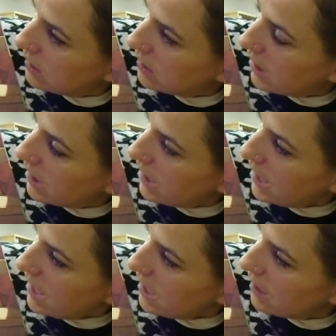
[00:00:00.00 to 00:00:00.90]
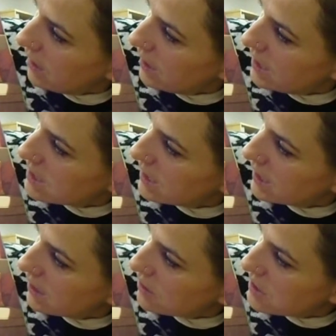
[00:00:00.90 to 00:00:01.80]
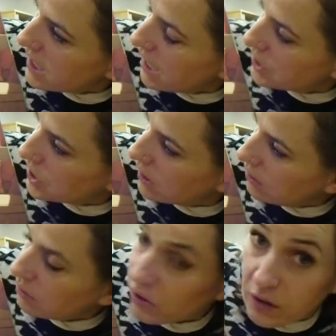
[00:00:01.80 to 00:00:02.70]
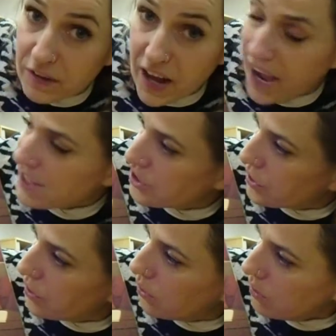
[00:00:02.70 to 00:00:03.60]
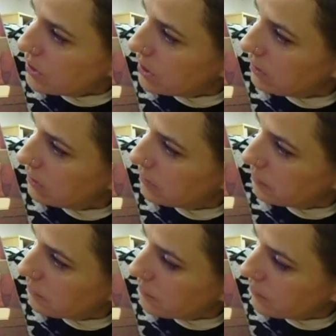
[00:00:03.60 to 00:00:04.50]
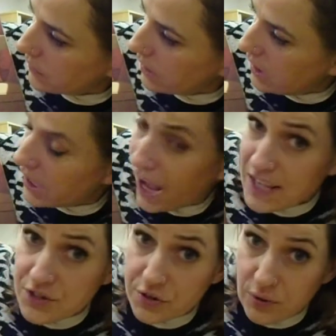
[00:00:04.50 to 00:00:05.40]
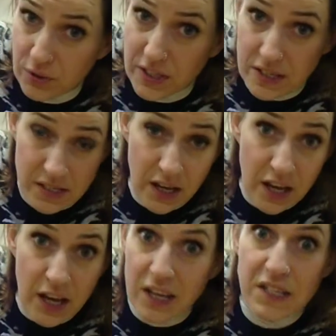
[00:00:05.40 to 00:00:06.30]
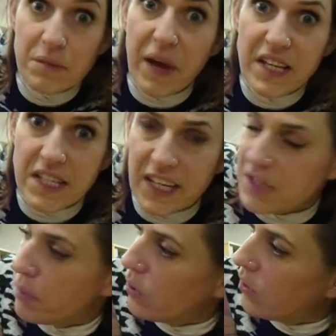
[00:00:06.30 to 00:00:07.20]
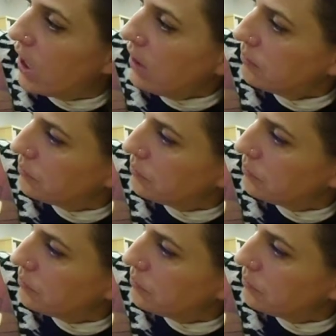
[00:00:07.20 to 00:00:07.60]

And here is a little statue of an astronaut. An astronaut is a space explorer.